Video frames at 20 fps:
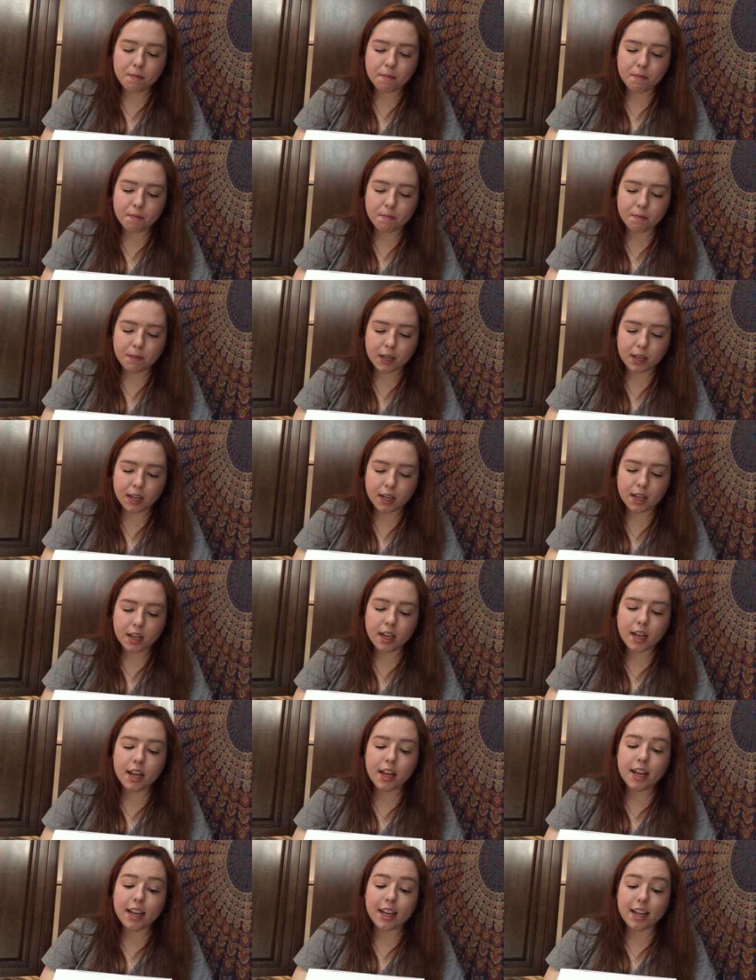me
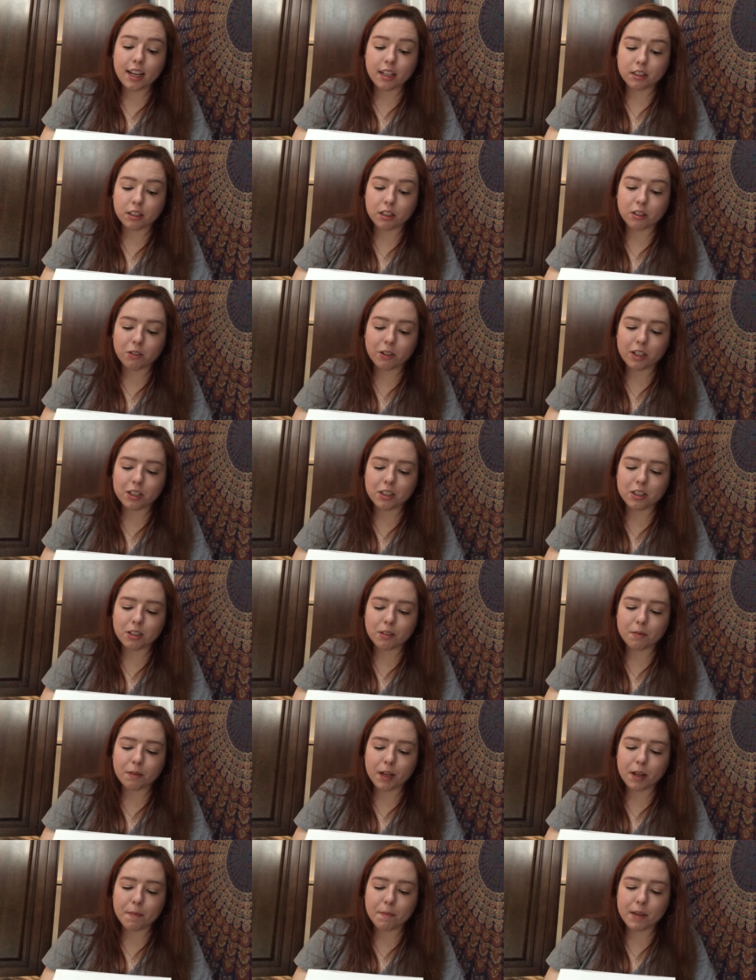is a threat to
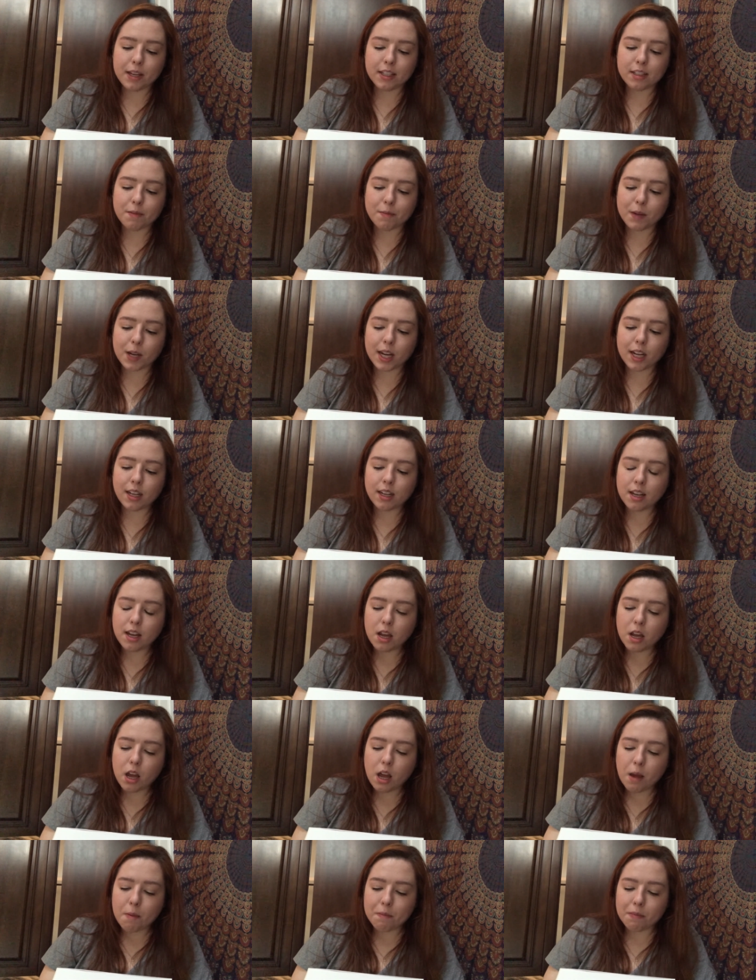my peace of mind.
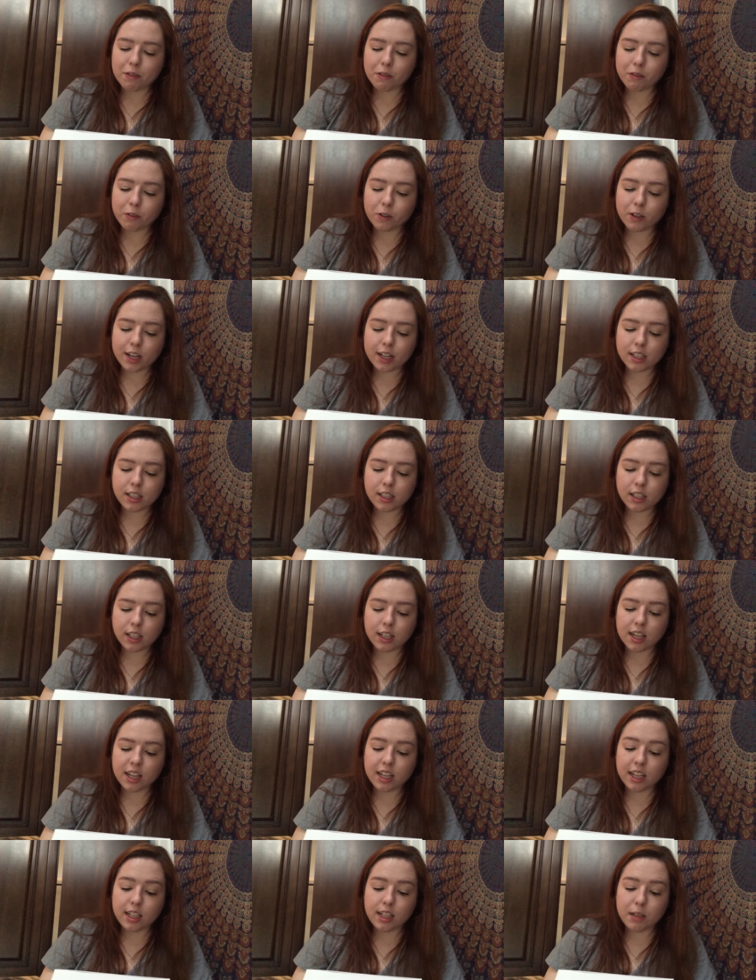Before I sink
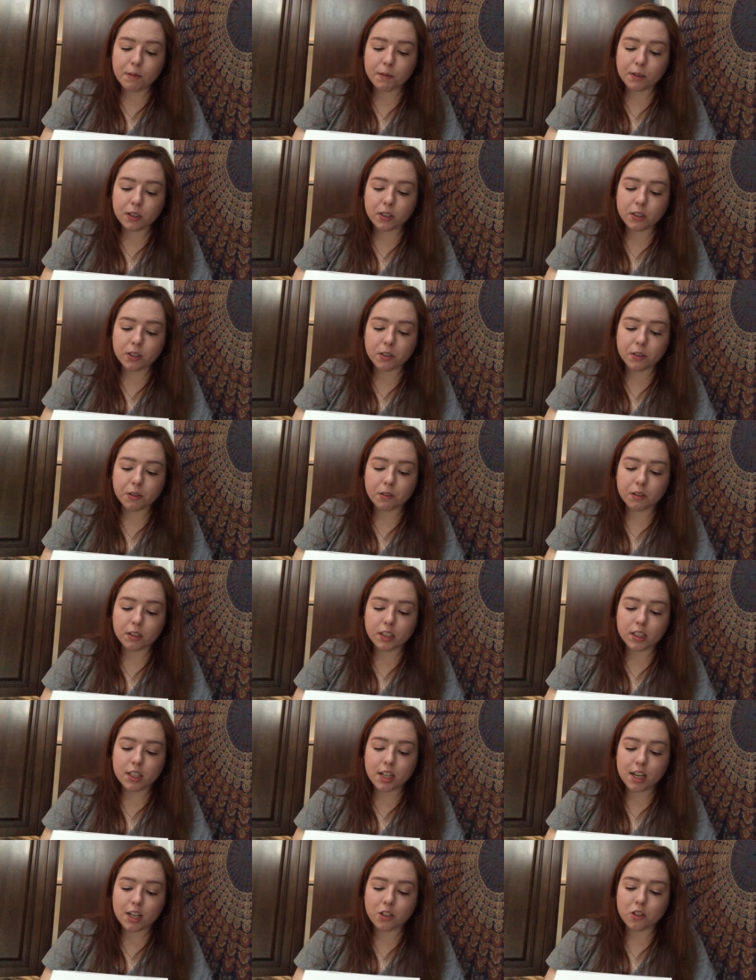any deeper into this
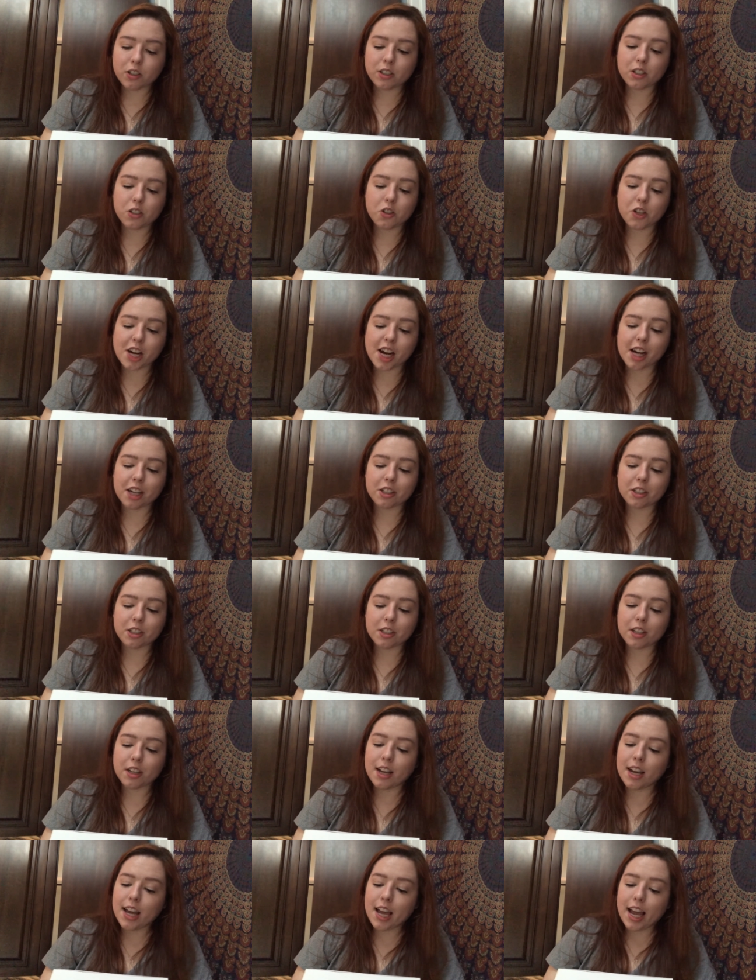dangerous attraction,
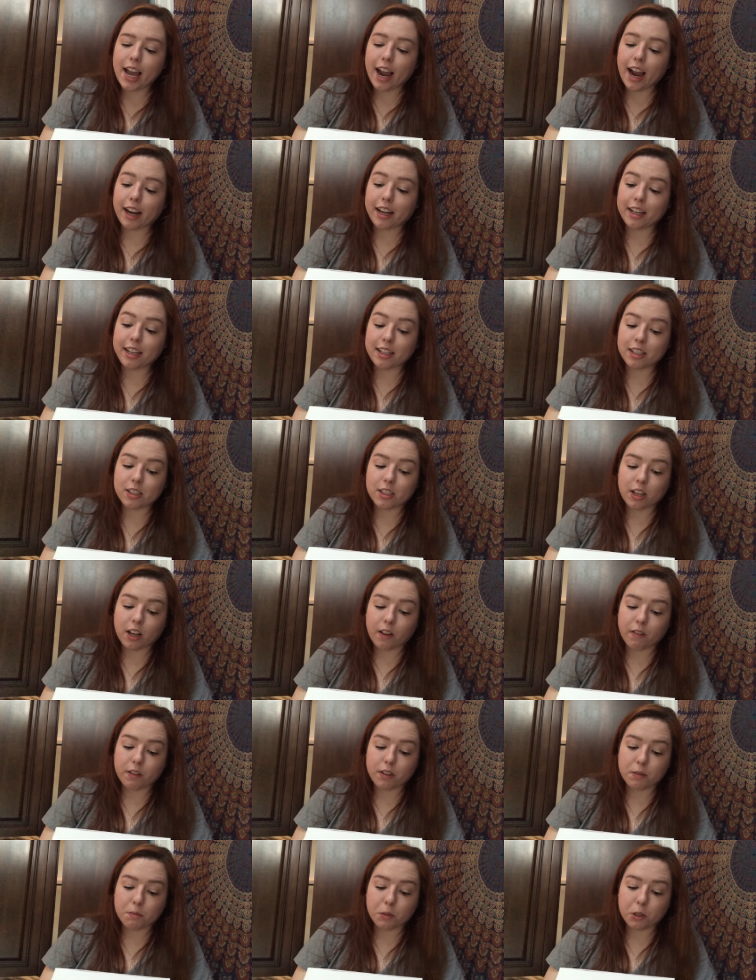I need to solve
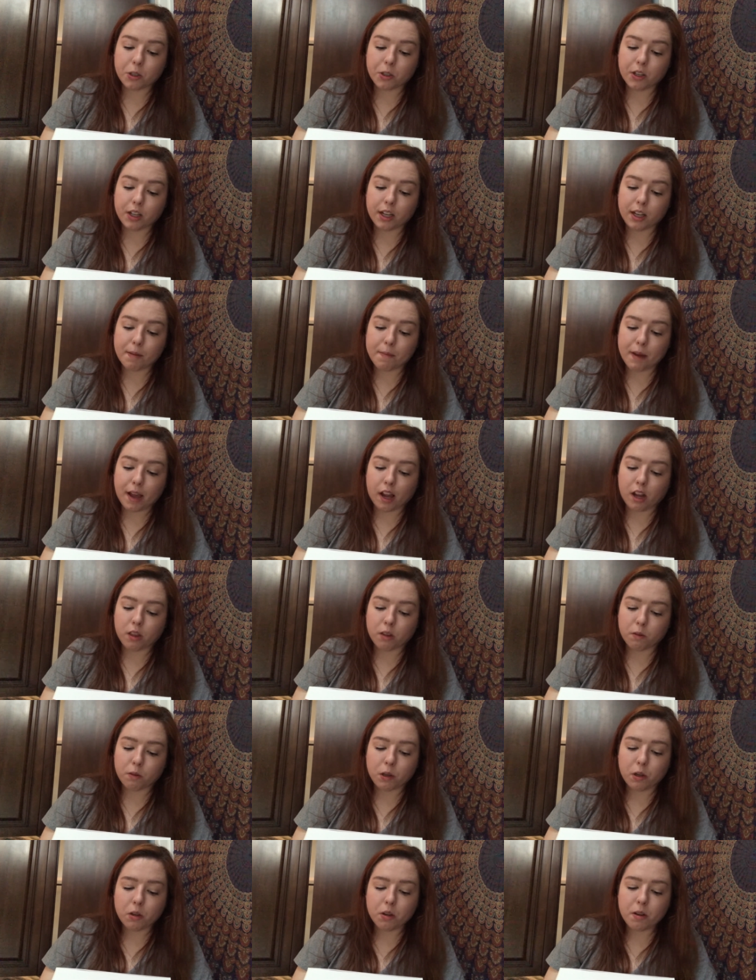this murder and get back on the
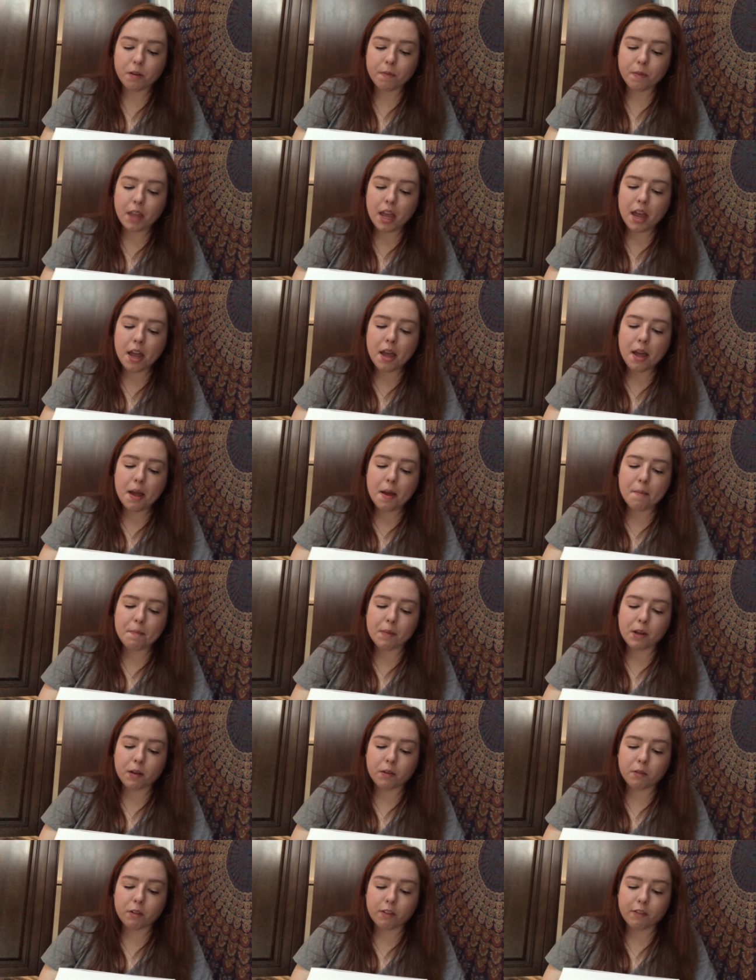road.
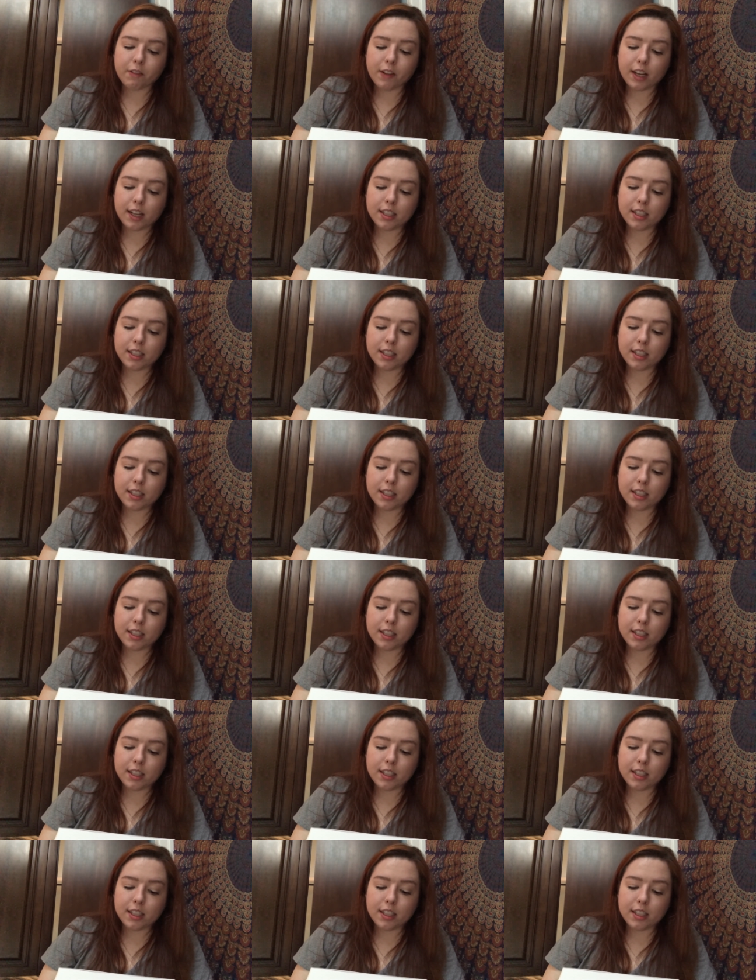But will fate